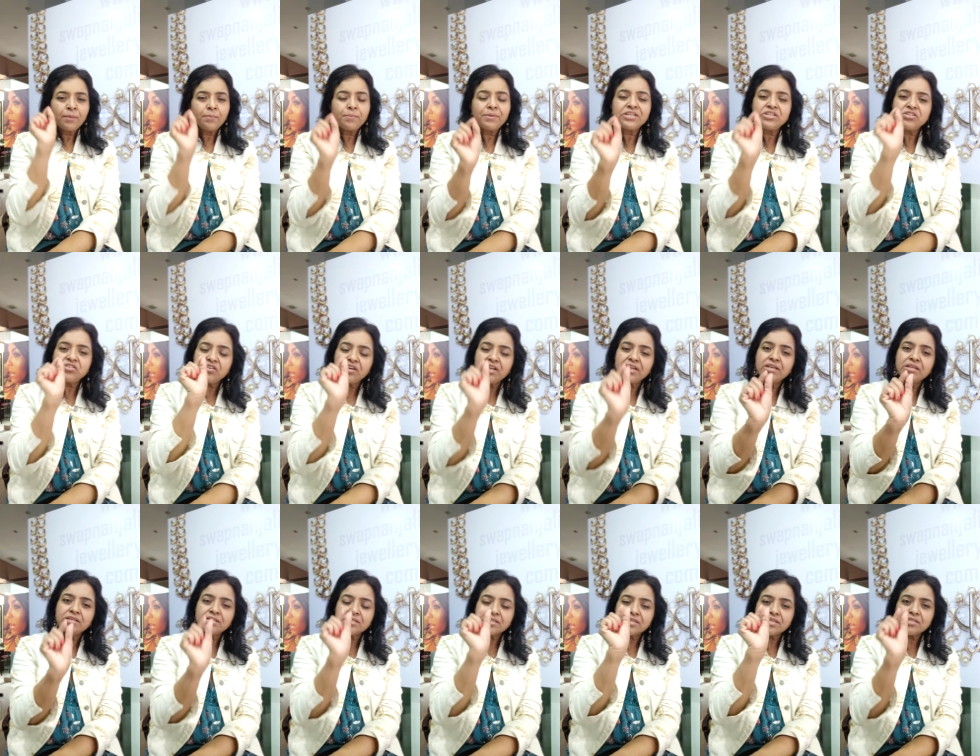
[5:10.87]
but
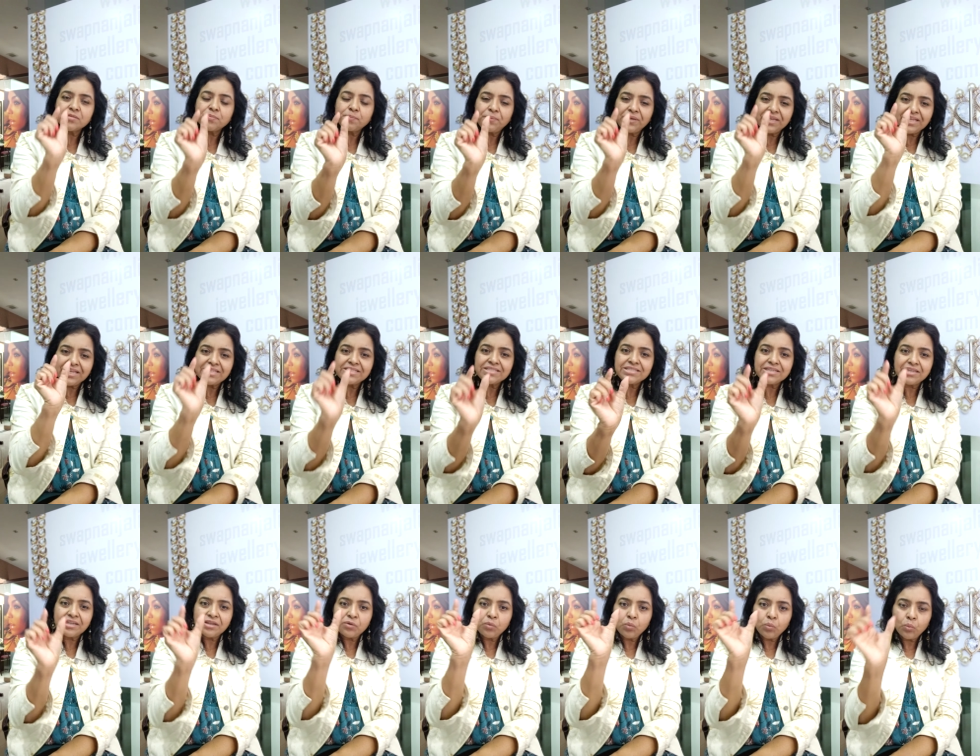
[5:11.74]
Uranus is
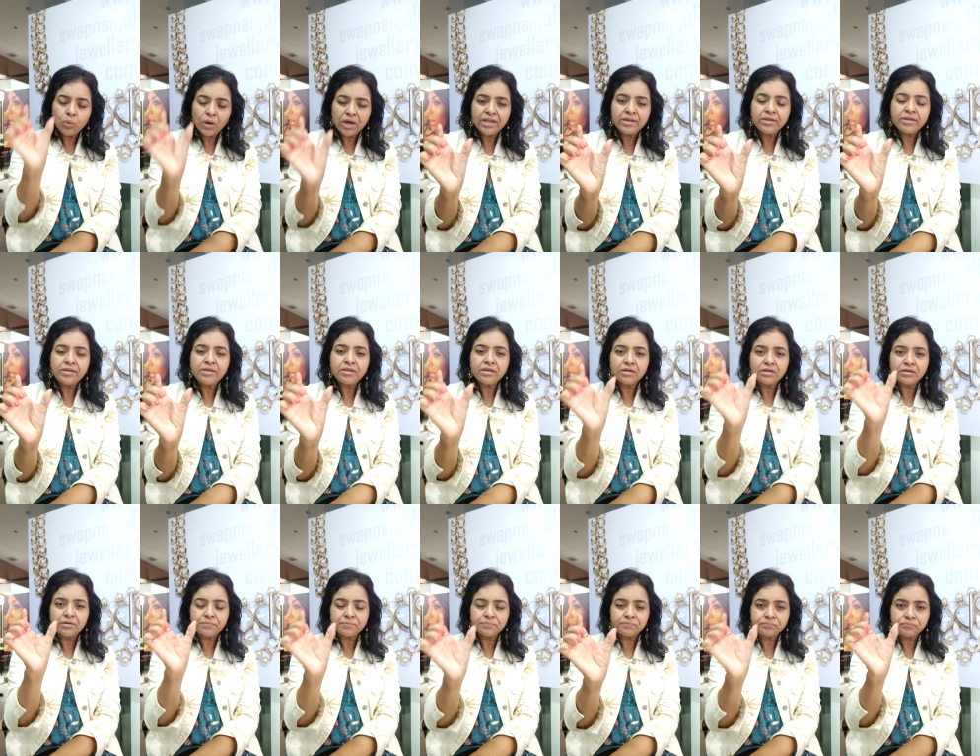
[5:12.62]
placed in one
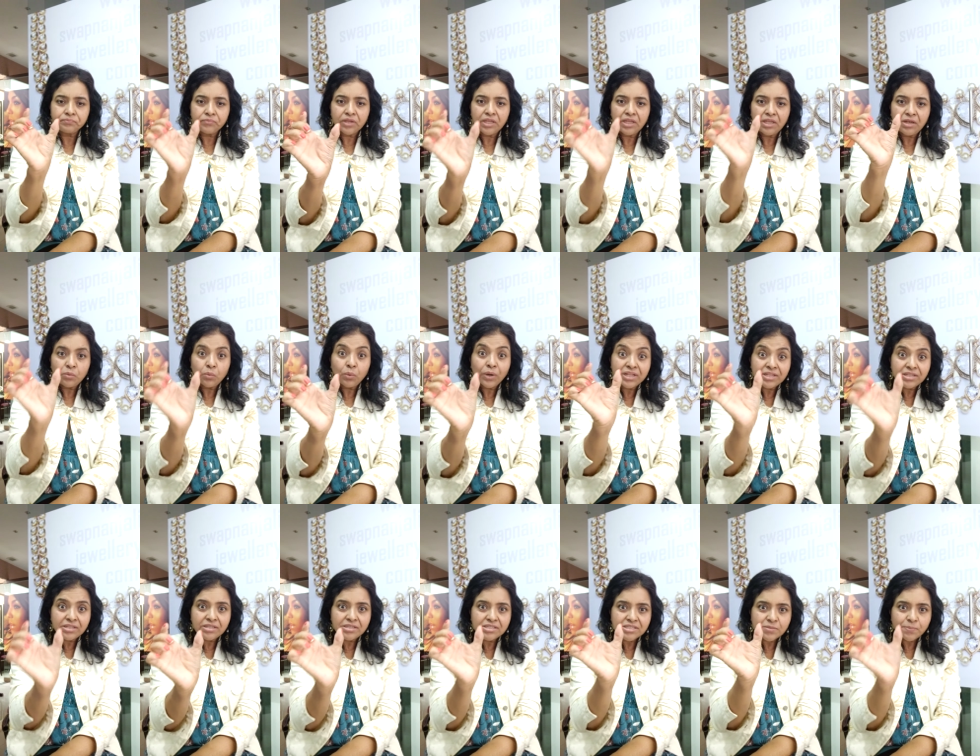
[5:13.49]
um, in
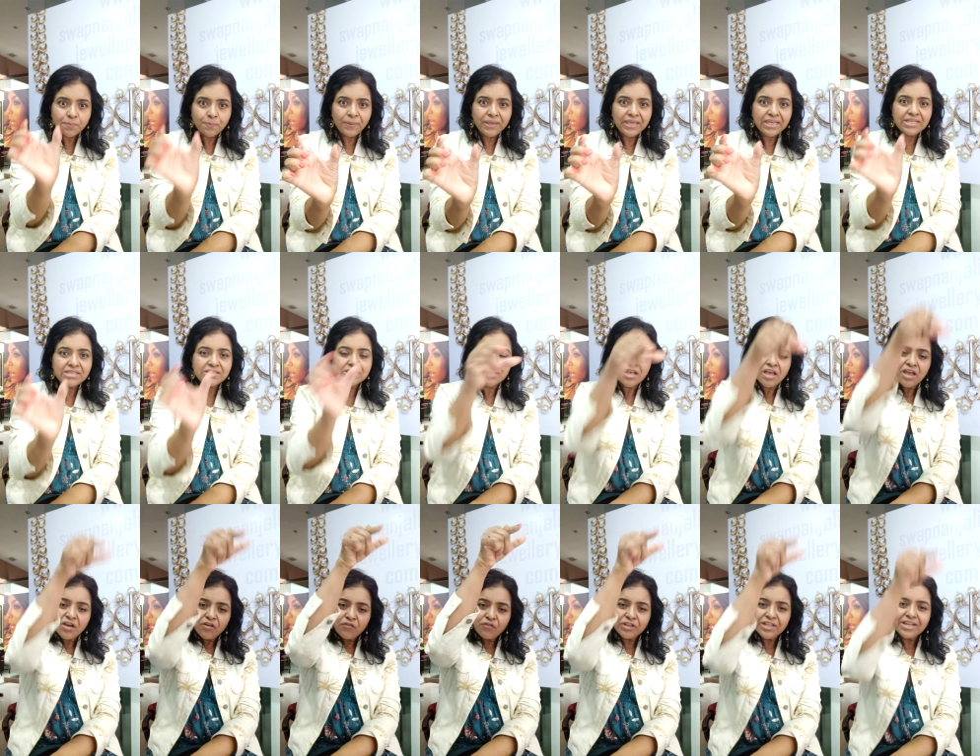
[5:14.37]
one space
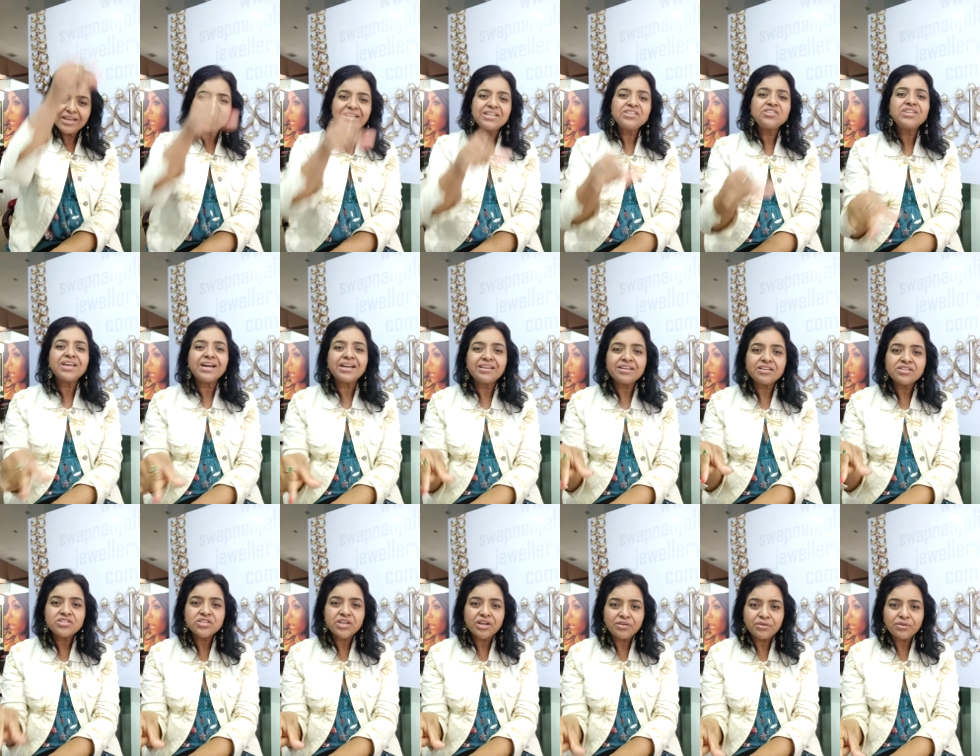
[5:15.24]
for that entire
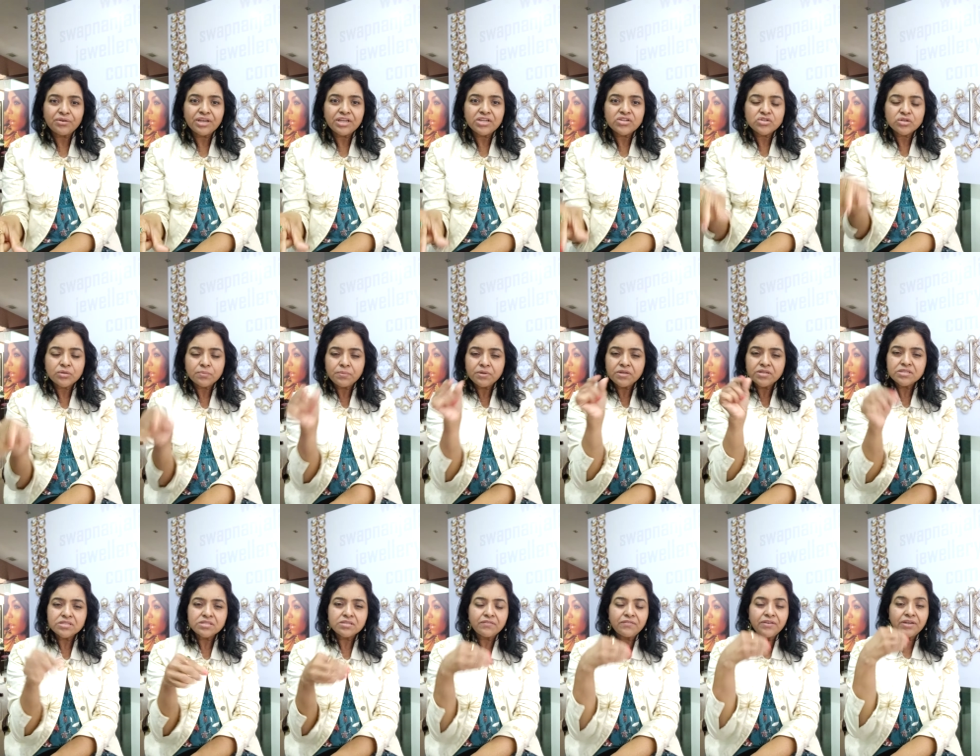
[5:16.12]
generation
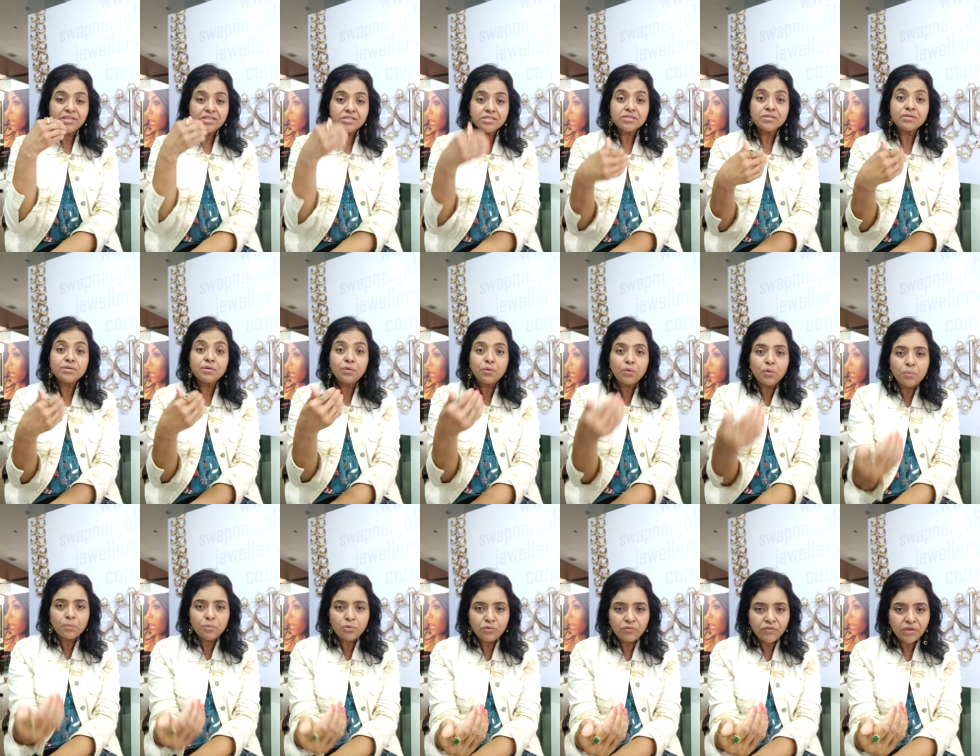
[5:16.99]
because it's a very slow
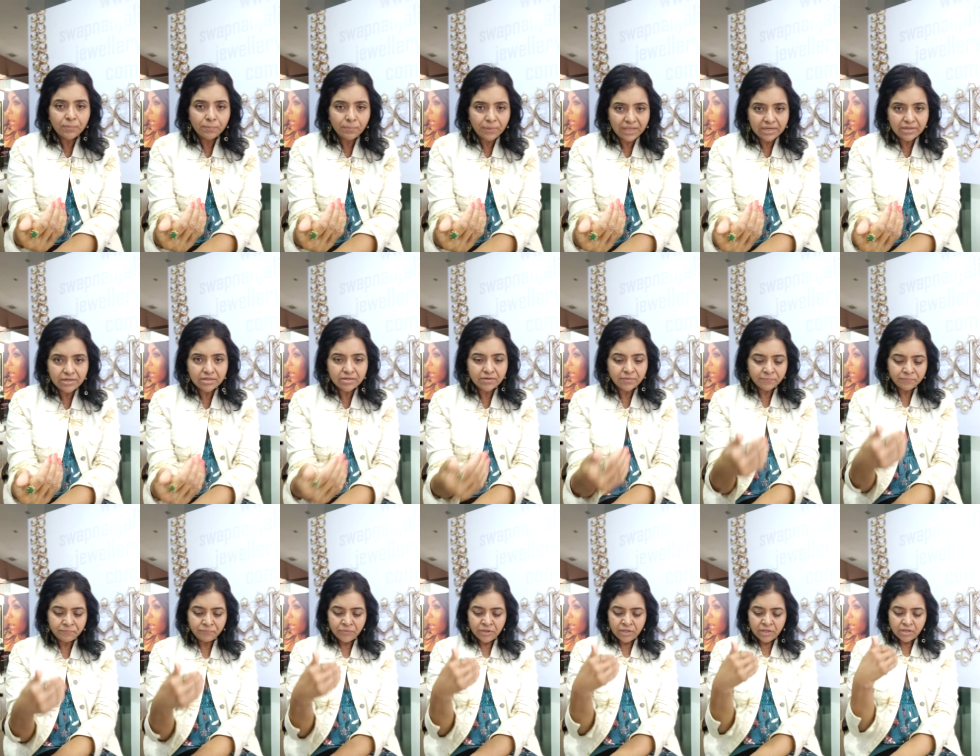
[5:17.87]
moving planet.
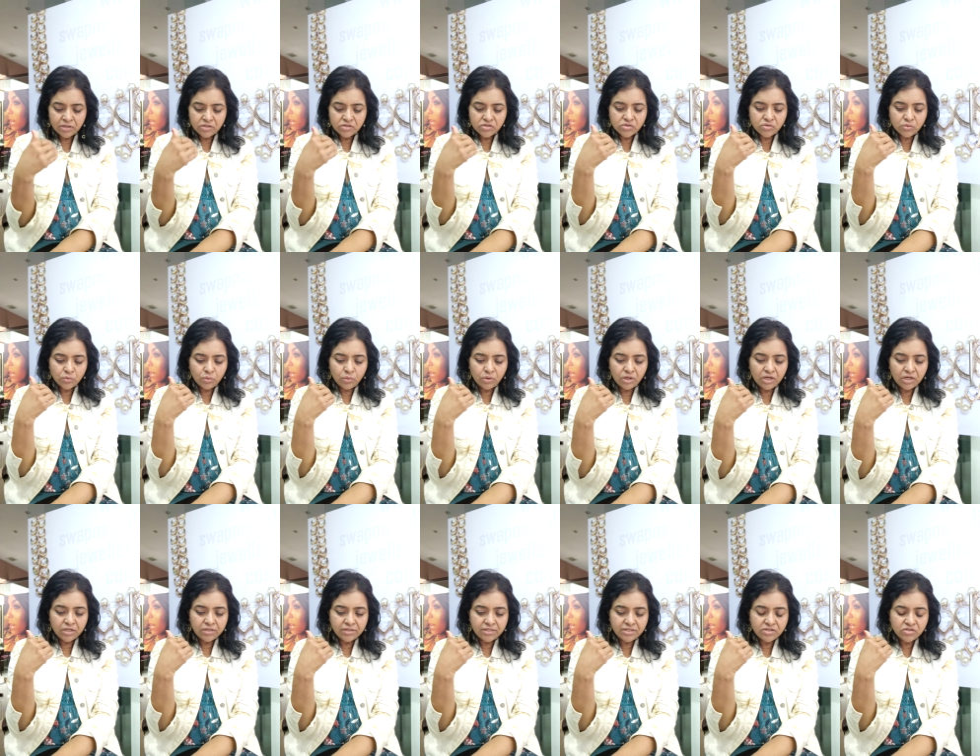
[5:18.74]
So
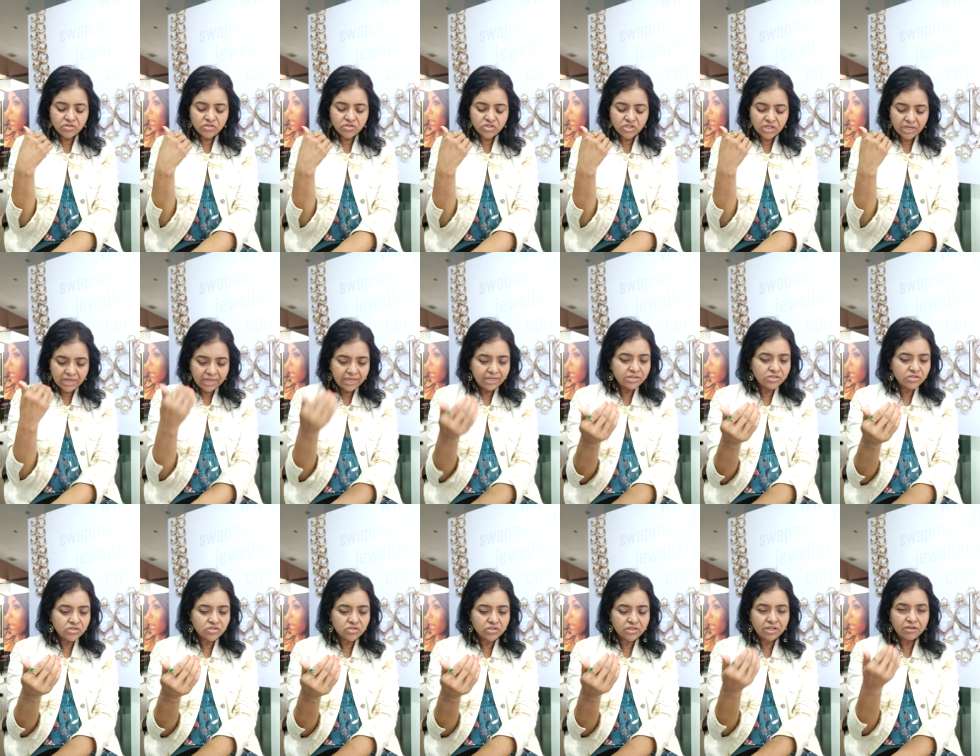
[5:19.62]
uh, the
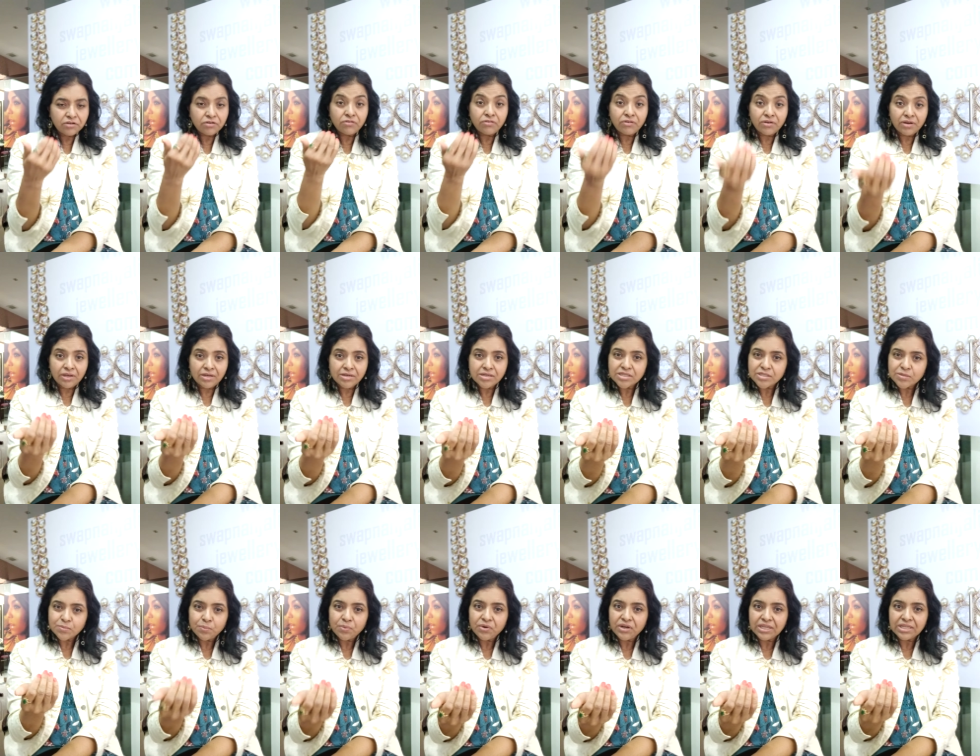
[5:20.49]
change that
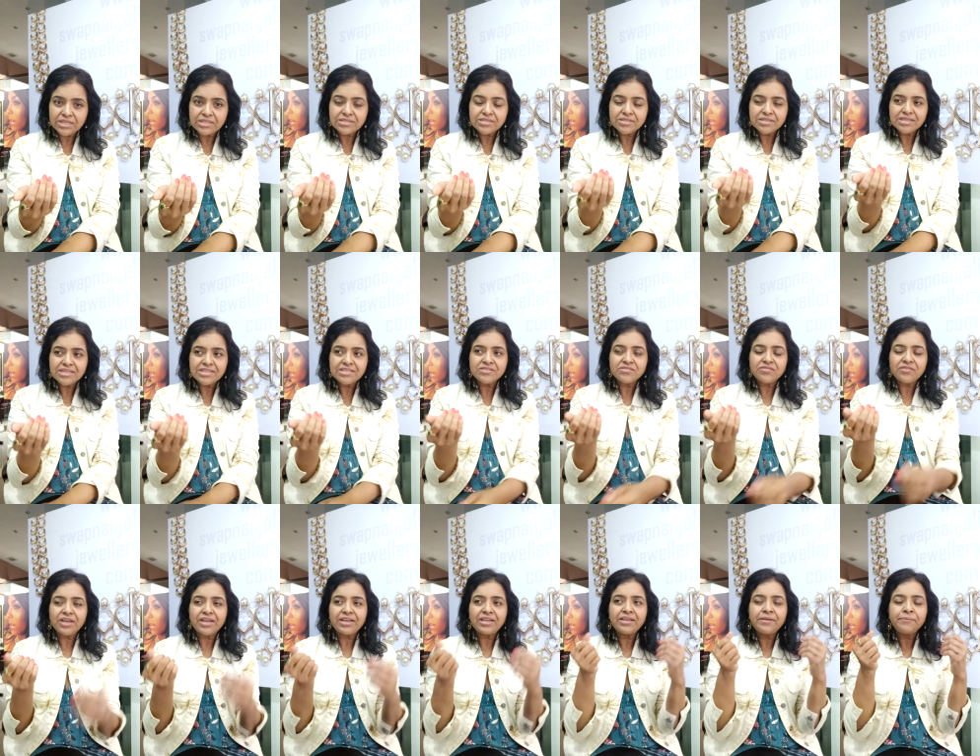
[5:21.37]
Uranus brings is
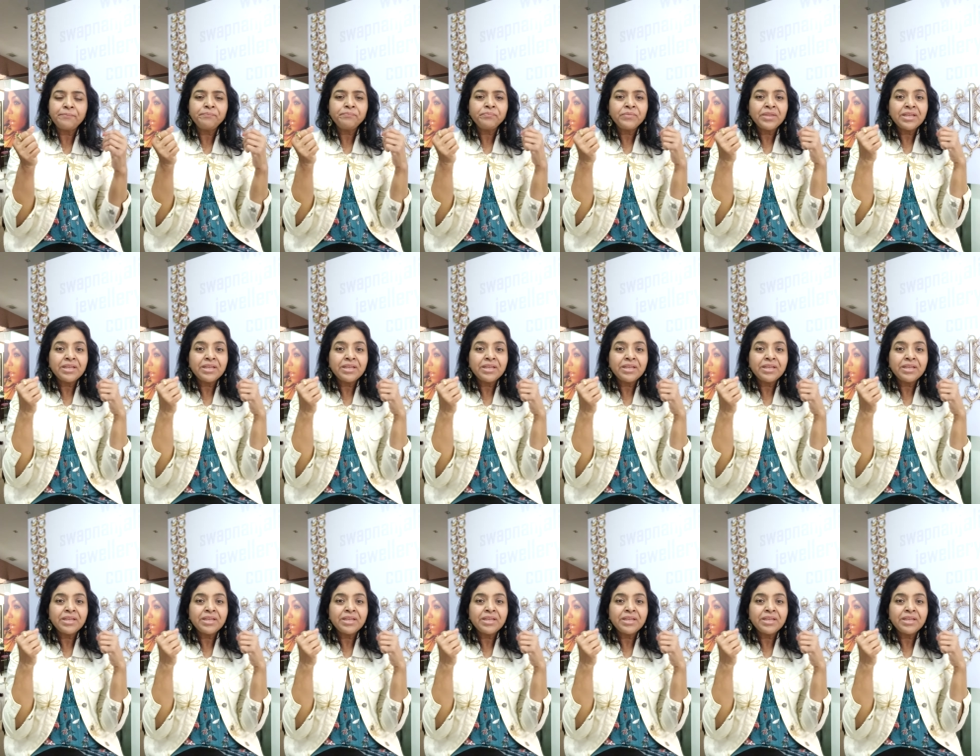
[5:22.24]
very